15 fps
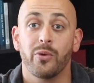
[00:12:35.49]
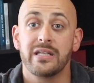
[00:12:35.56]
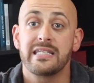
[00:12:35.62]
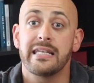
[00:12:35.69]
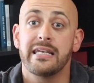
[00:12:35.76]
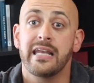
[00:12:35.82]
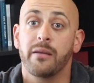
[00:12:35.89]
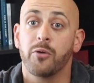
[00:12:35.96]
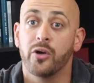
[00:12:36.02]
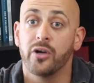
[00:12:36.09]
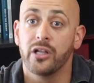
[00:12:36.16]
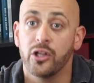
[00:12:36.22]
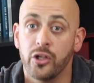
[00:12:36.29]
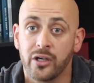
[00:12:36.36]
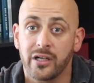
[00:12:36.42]
What's the
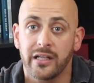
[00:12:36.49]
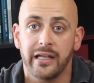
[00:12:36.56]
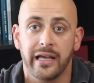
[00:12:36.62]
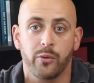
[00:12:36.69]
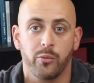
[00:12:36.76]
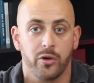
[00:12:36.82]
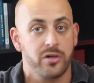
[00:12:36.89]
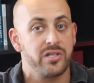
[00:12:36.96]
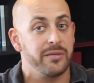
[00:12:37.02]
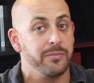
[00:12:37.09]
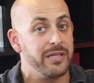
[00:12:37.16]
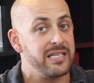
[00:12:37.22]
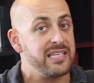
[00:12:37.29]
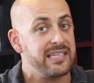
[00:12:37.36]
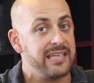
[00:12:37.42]
neighborhood look like? What are some
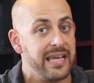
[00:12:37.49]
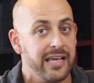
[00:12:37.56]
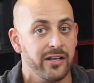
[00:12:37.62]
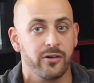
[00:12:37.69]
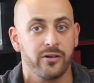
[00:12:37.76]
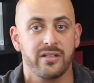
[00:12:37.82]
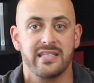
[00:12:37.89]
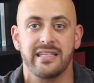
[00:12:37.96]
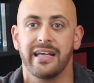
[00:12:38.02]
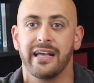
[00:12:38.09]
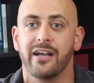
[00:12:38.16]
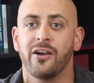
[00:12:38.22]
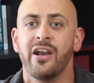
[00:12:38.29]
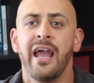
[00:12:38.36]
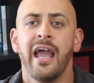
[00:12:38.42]
of the standards
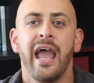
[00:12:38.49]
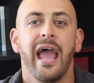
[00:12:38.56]
there?